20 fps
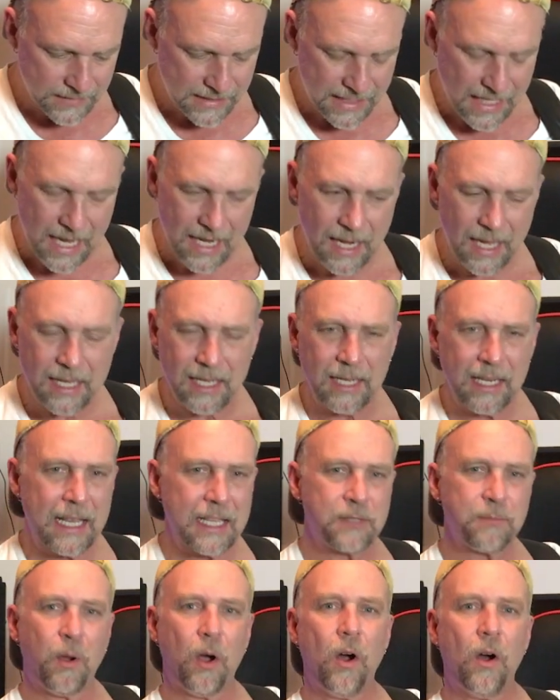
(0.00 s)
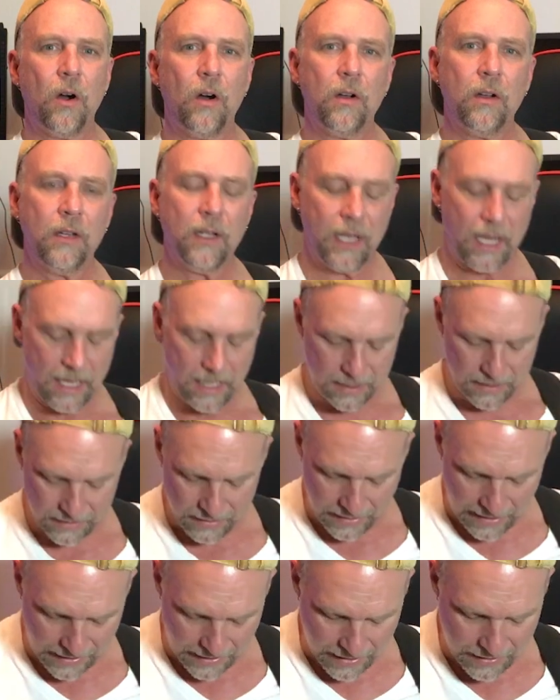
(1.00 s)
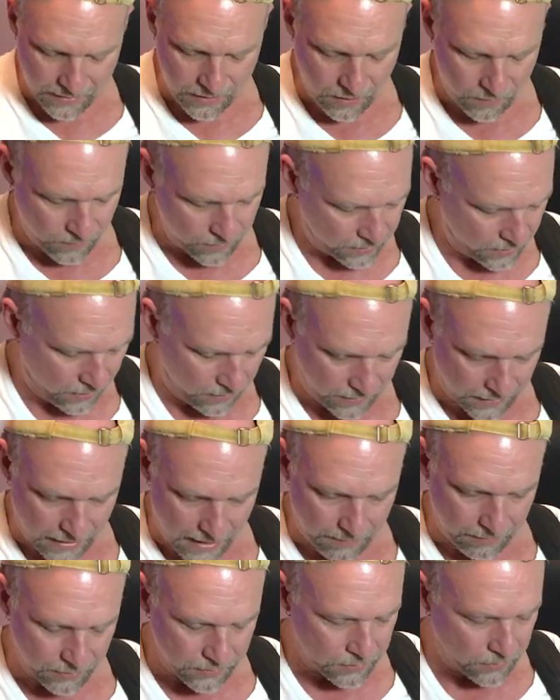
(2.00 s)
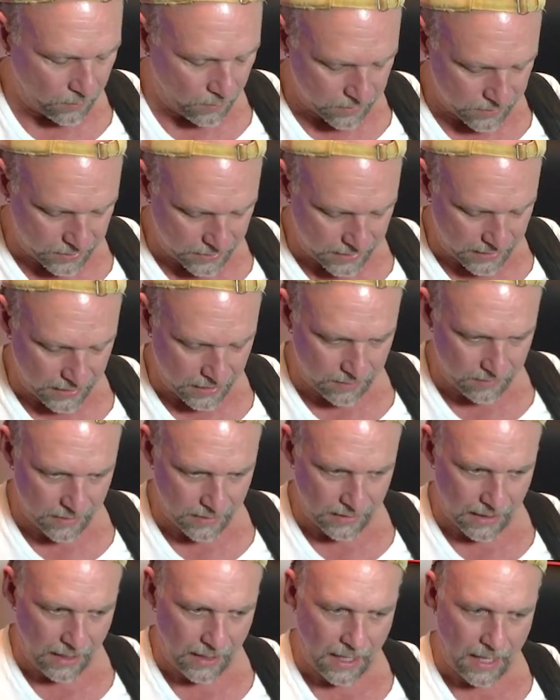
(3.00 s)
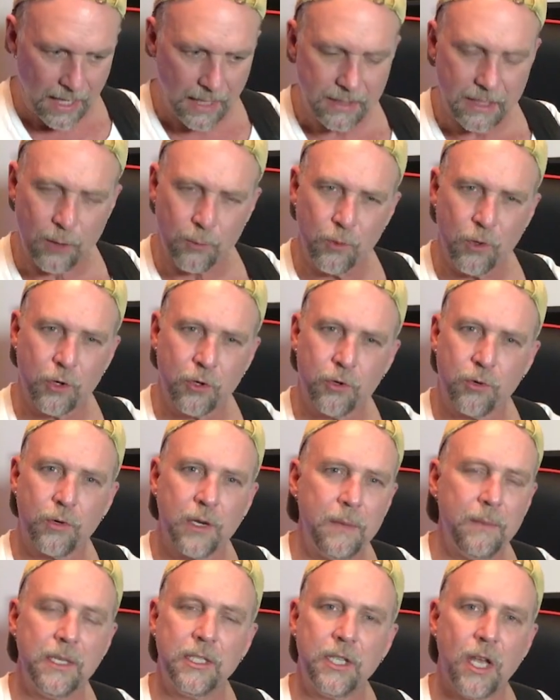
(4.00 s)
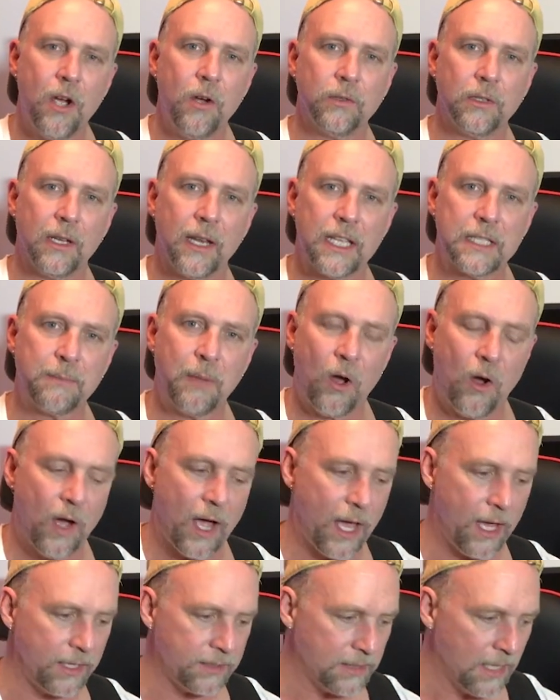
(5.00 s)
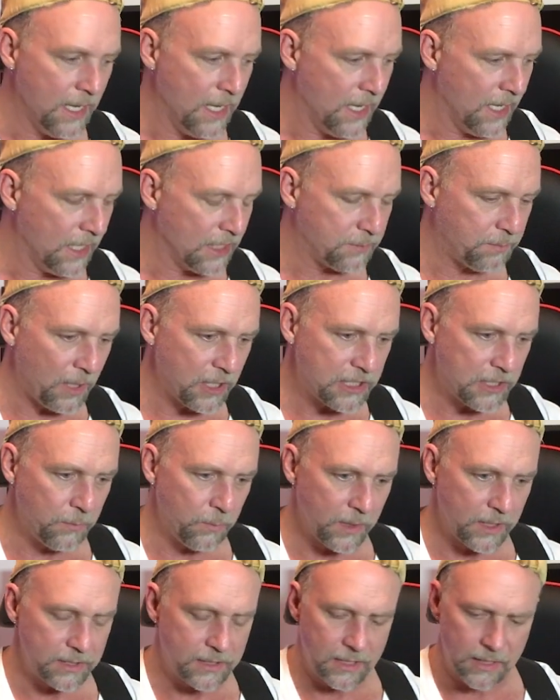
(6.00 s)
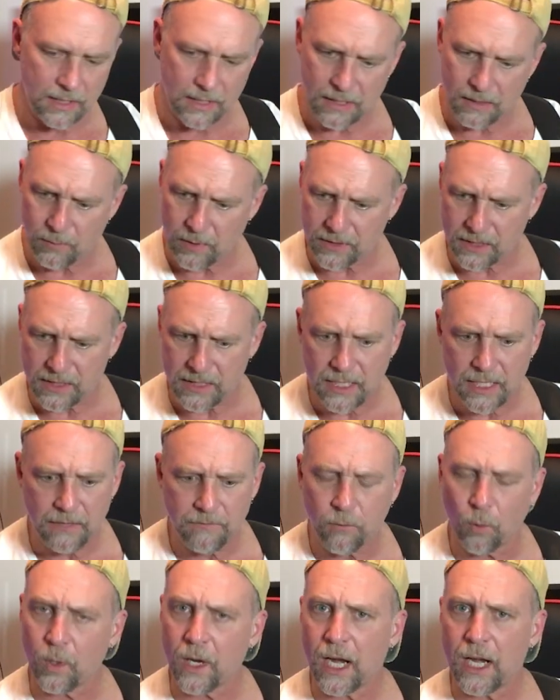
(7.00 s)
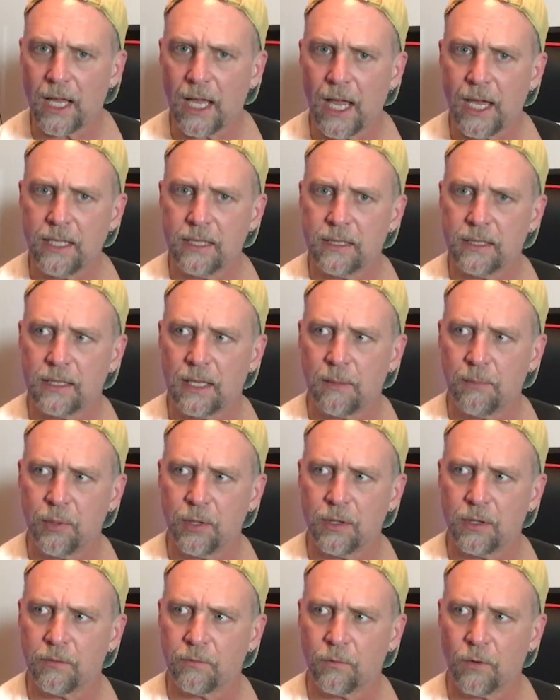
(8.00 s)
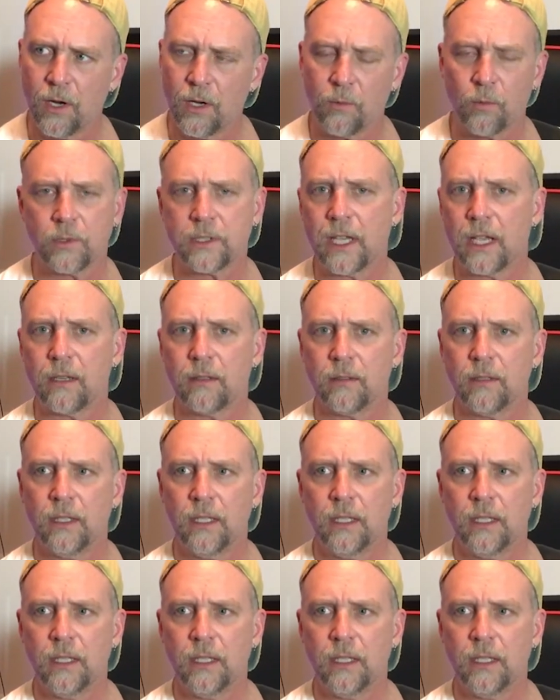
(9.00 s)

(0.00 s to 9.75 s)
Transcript: of like a Les Paul. And I know we're talking apples and oranges here, but I like that real creamy tone that Les Paul has, especially when it's the the T498 they put in the front, or is that